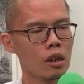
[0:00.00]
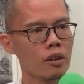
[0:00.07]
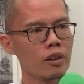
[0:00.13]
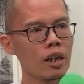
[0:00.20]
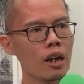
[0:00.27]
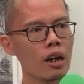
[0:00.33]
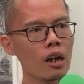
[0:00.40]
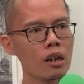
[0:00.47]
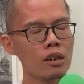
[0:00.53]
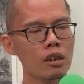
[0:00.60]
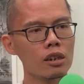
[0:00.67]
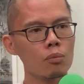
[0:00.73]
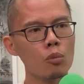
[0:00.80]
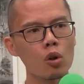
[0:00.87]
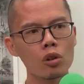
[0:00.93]
there
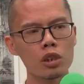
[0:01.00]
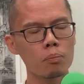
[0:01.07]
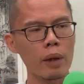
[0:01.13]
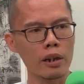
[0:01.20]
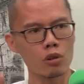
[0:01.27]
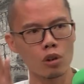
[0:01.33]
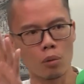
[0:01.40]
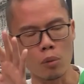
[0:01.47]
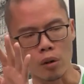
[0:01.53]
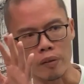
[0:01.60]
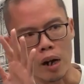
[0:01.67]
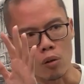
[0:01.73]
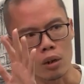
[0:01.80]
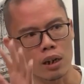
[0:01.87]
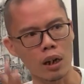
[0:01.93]
is more spectrum of
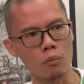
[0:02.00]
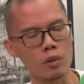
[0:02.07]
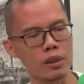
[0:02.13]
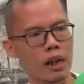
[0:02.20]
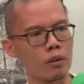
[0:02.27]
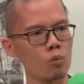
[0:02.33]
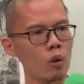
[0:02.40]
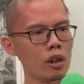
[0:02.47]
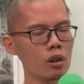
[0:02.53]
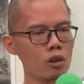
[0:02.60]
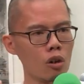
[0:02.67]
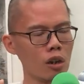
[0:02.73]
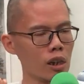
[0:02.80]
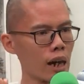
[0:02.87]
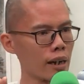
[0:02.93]
outcomes, like whether
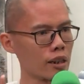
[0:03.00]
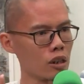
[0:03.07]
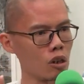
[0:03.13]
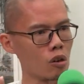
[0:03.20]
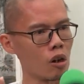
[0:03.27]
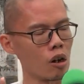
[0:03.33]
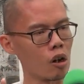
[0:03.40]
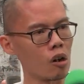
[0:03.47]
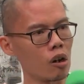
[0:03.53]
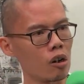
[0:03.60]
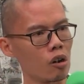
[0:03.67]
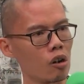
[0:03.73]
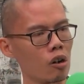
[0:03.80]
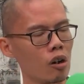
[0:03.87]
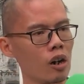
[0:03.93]
you're lucky or
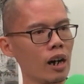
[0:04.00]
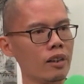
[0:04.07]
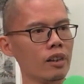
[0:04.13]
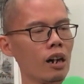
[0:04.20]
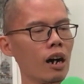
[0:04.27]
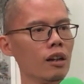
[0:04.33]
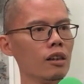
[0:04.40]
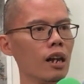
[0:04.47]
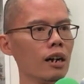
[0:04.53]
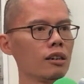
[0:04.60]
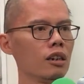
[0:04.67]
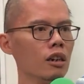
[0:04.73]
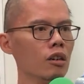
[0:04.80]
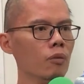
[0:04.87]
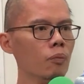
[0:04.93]

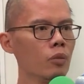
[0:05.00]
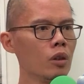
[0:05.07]
unlucky.